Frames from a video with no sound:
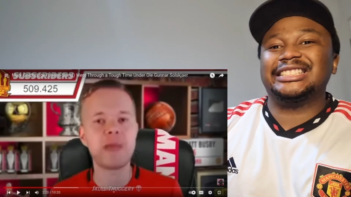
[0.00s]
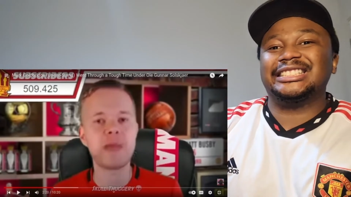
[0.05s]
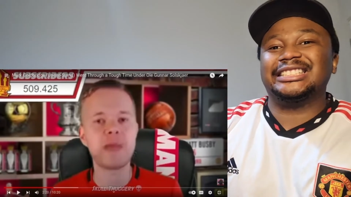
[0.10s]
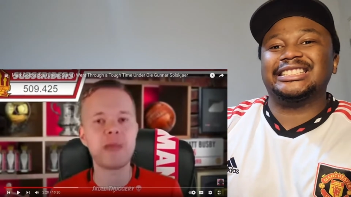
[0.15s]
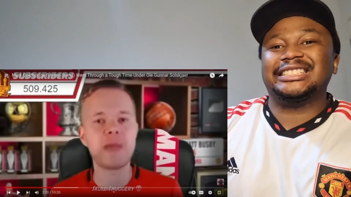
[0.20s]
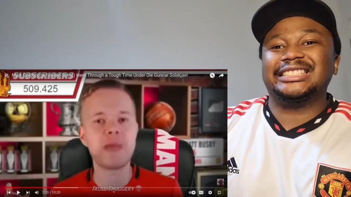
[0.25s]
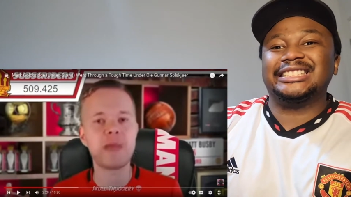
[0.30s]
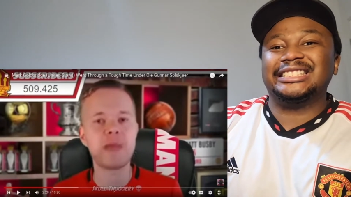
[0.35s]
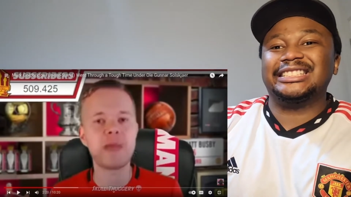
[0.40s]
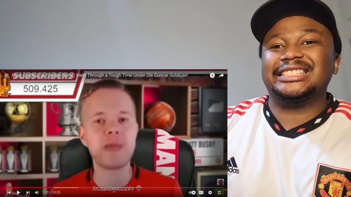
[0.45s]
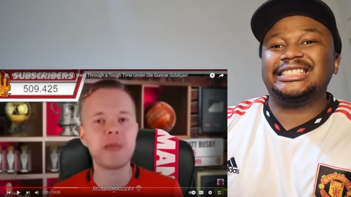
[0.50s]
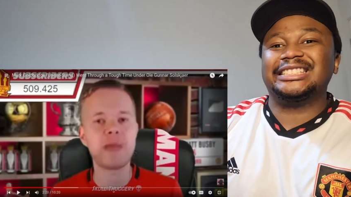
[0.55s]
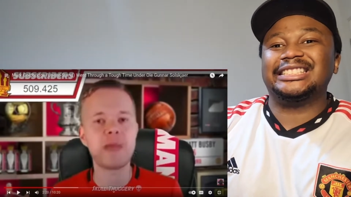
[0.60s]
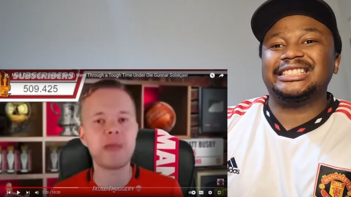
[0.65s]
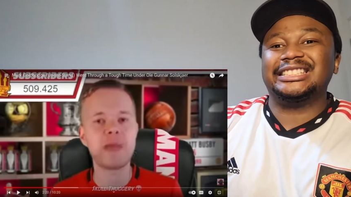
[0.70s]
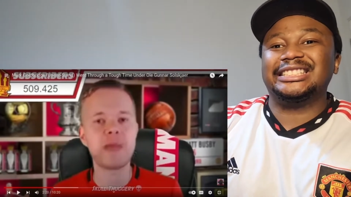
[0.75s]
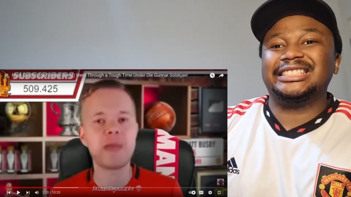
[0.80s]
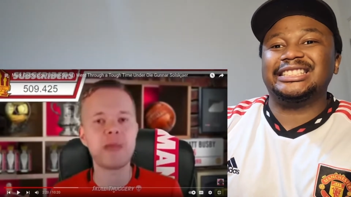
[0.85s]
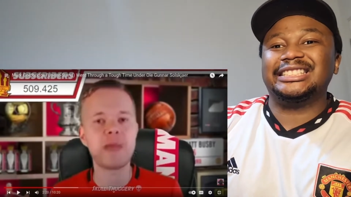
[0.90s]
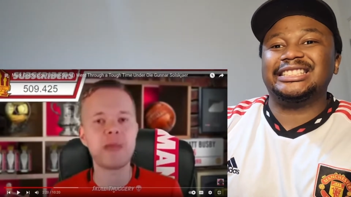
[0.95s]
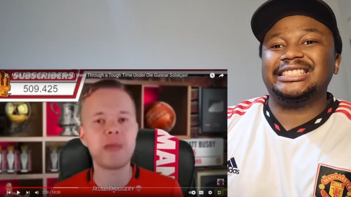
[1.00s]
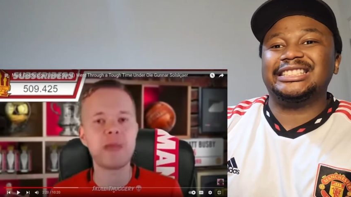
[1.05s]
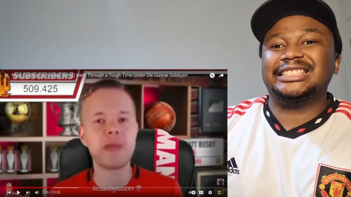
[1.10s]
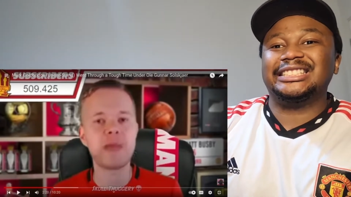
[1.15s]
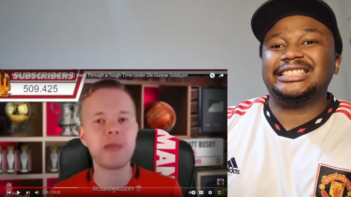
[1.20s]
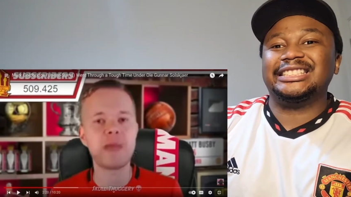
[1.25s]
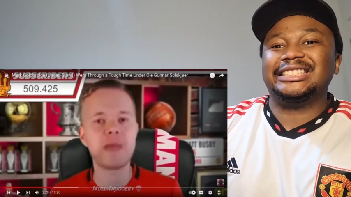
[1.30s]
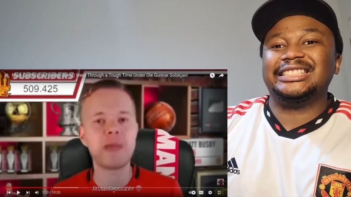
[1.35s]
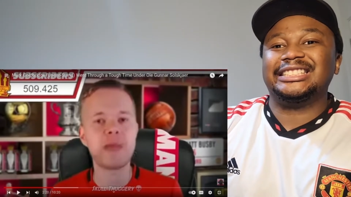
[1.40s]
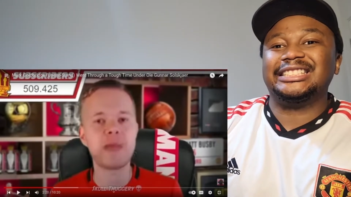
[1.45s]

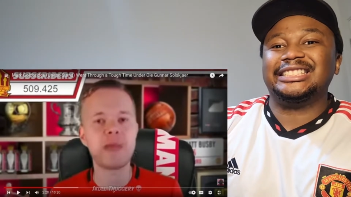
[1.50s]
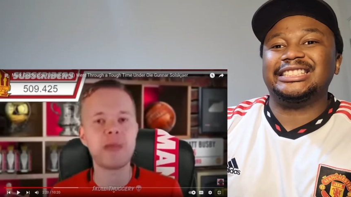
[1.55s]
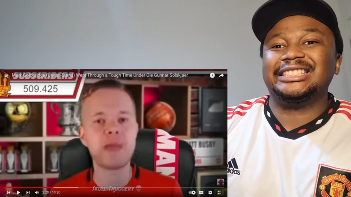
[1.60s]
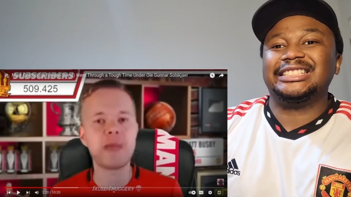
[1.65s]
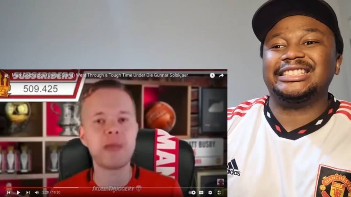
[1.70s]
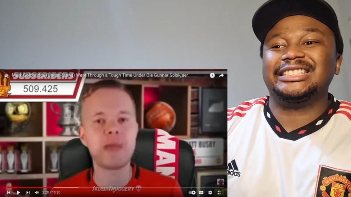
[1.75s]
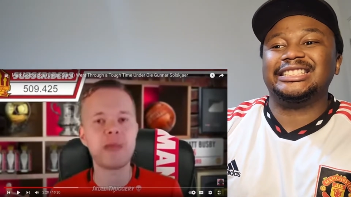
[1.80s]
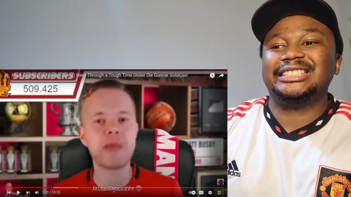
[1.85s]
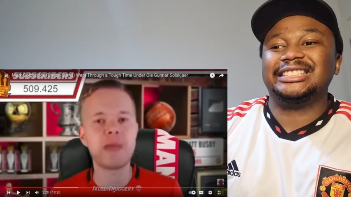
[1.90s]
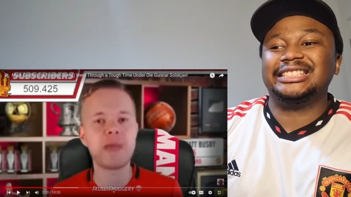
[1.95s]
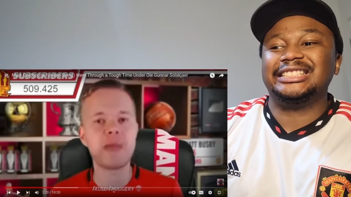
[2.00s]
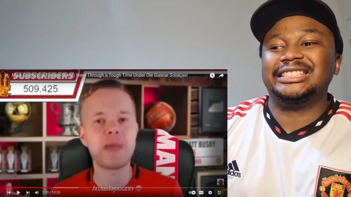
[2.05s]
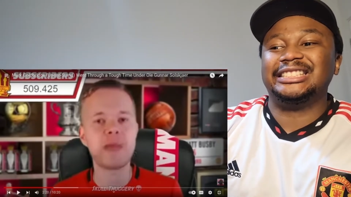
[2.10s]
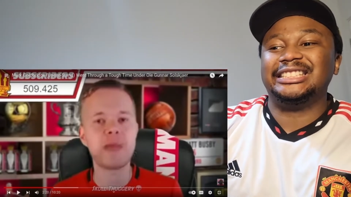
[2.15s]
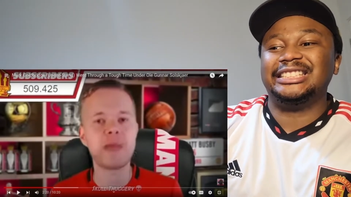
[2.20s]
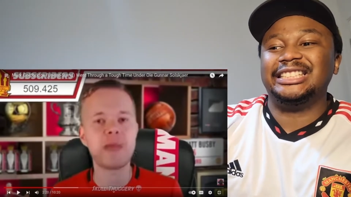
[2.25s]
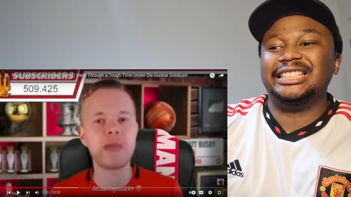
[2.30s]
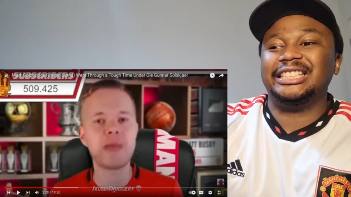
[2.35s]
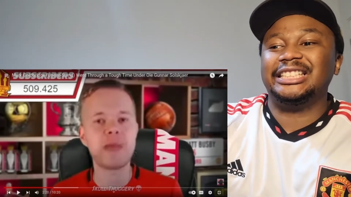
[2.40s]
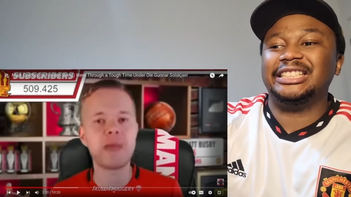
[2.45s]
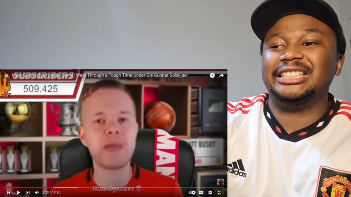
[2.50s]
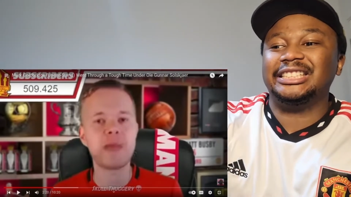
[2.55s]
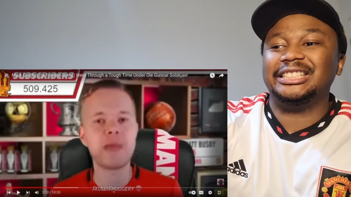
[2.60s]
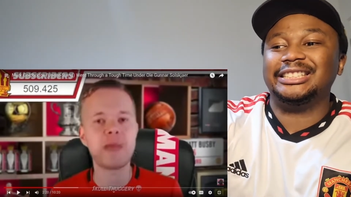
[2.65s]
Nobody speaks.